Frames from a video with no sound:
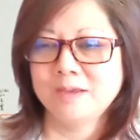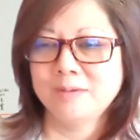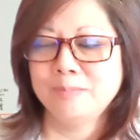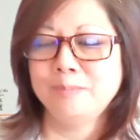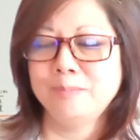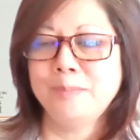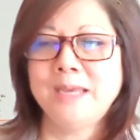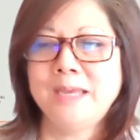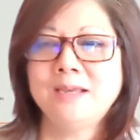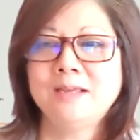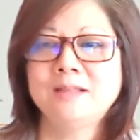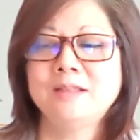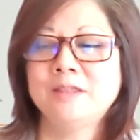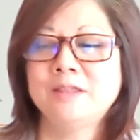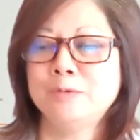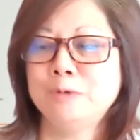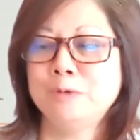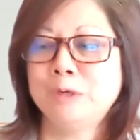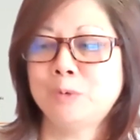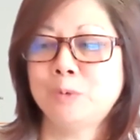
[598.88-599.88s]
make
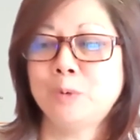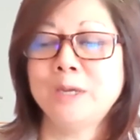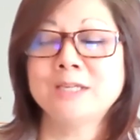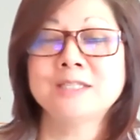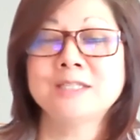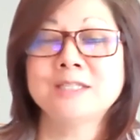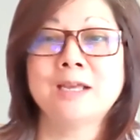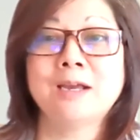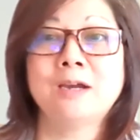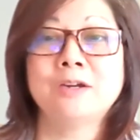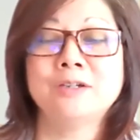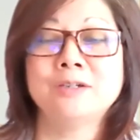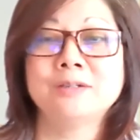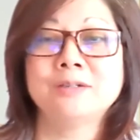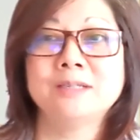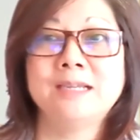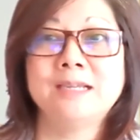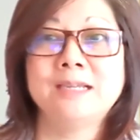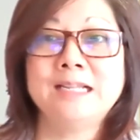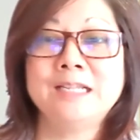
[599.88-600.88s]
the requests that
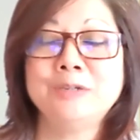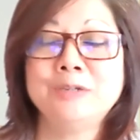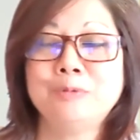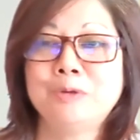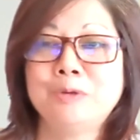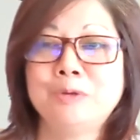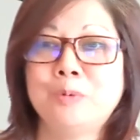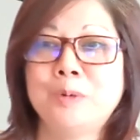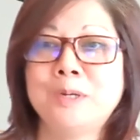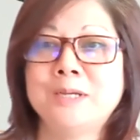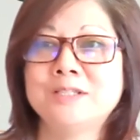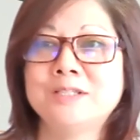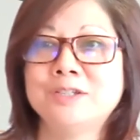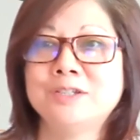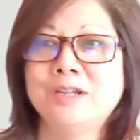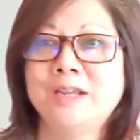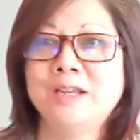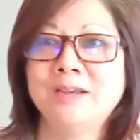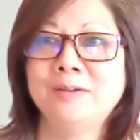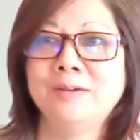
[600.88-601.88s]
are healing requests
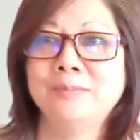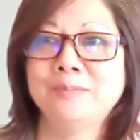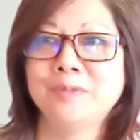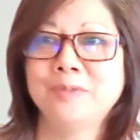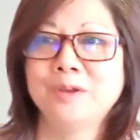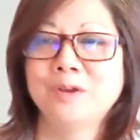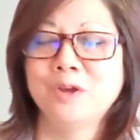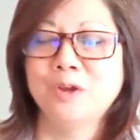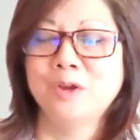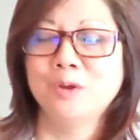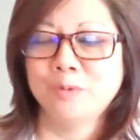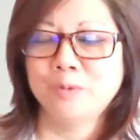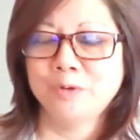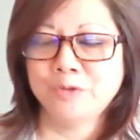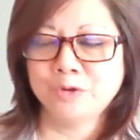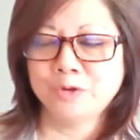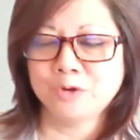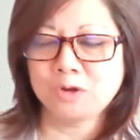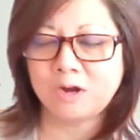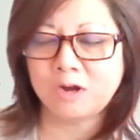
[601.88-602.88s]
today,
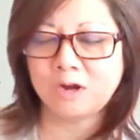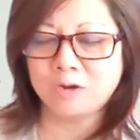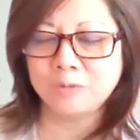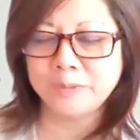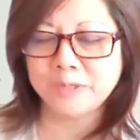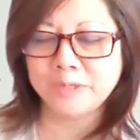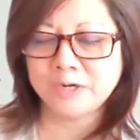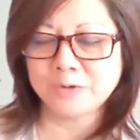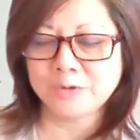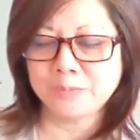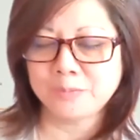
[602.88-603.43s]
whether calming our